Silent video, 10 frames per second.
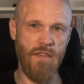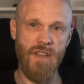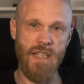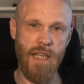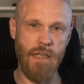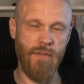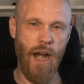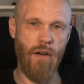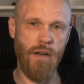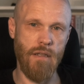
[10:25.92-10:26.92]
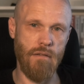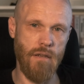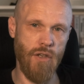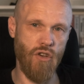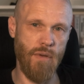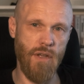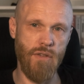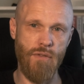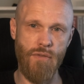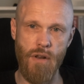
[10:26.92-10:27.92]
vindictive character attributed
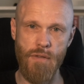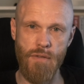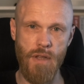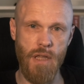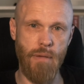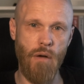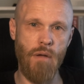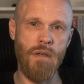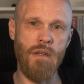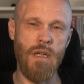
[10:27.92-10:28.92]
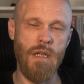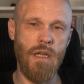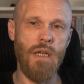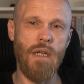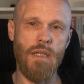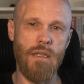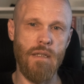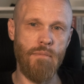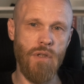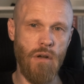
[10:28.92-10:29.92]
to Thrith in the poem,
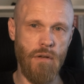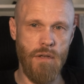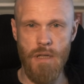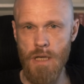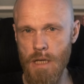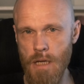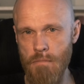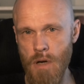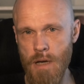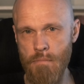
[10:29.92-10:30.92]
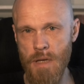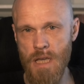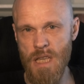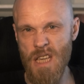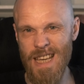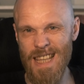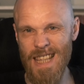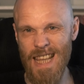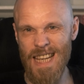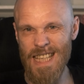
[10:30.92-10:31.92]
some scholars think it might be a
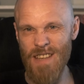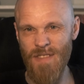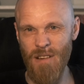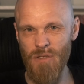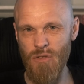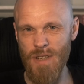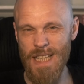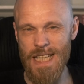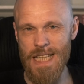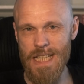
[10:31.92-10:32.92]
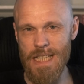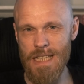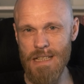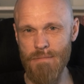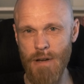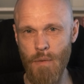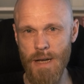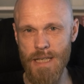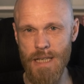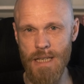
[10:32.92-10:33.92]
thinly veiled critique,
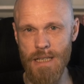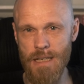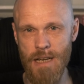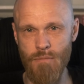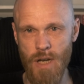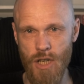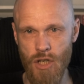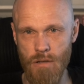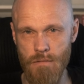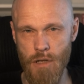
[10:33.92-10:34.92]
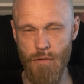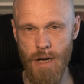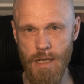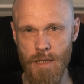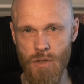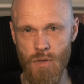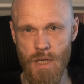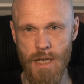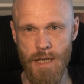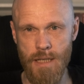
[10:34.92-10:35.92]
poetic admonition directed to
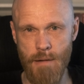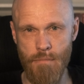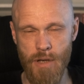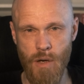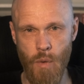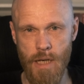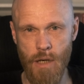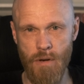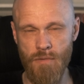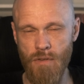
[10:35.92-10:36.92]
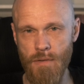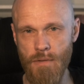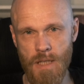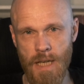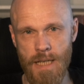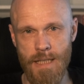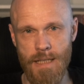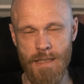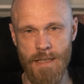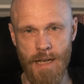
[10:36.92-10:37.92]
the contemporary Queen Crinfrith, a
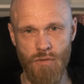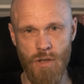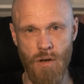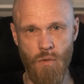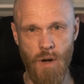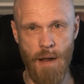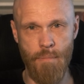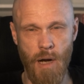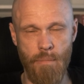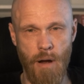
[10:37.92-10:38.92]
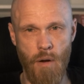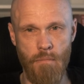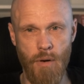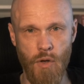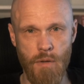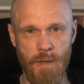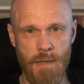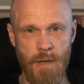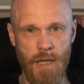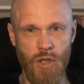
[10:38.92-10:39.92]
centuries-old epic poem possibly
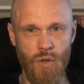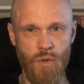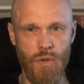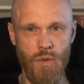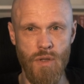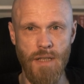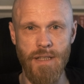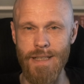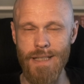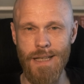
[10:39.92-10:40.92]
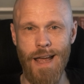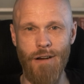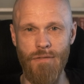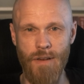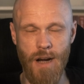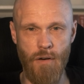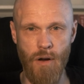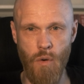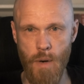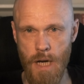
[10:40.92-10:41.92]
being used to subtly slag off a current
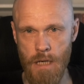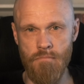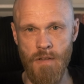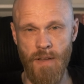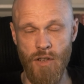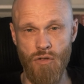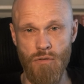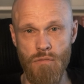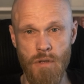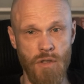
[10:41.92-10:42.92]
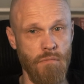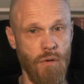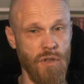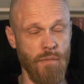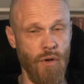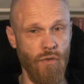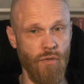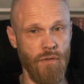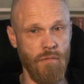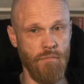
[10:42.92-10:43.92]
queen. If that's true, it's a ballsy move,
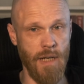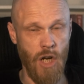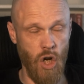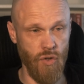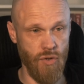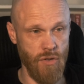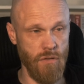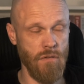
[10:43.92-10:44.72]
because